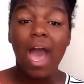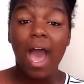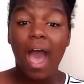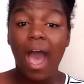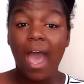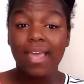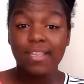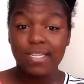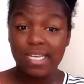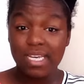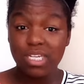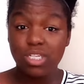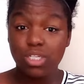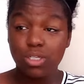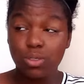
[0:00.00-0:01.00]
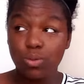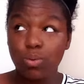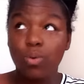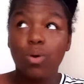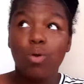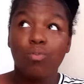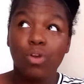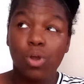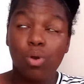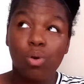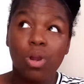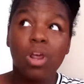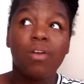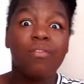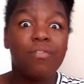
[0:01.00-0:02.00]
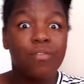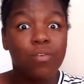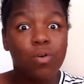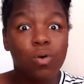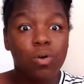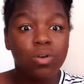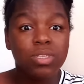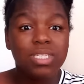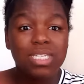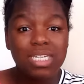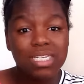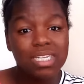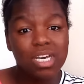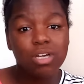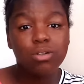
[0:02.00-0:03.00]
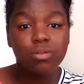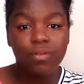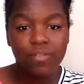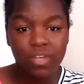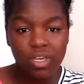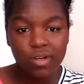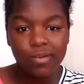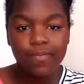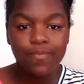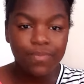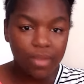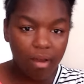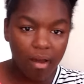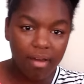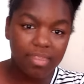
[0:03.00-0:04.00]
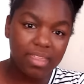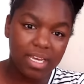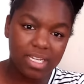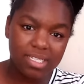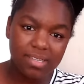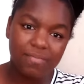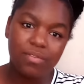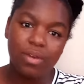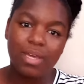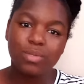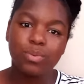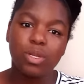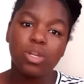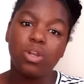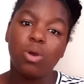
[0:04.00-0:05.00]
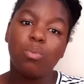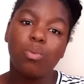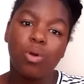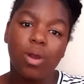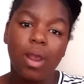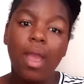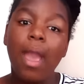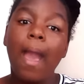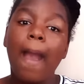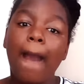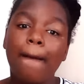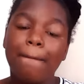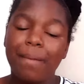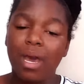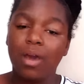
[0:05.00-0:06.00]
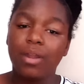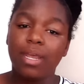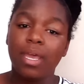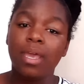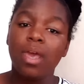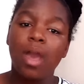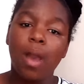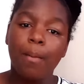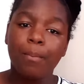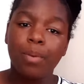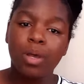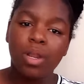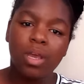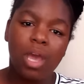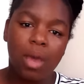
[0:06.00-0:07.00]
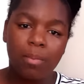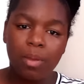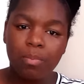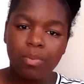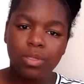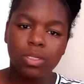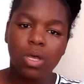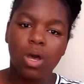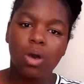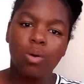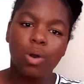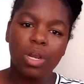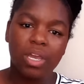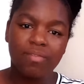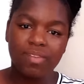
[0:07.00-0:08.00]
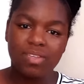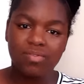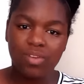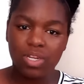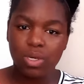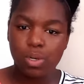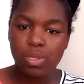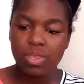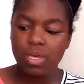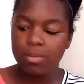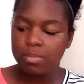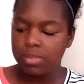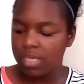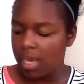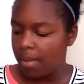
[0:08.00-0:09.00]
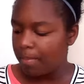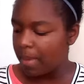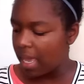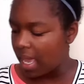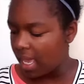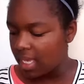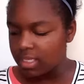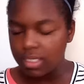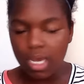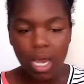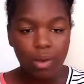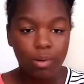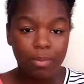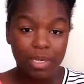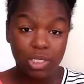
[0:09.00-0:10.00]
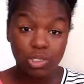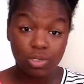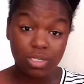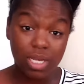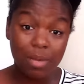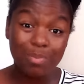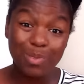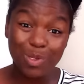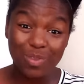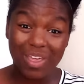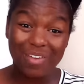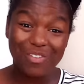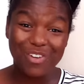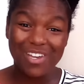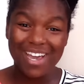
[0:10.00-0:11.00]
I did do record a full detailed review on this. If you guys want to know more about it, put a comment below or give this video a thumbs up and I will make sure to upload that for you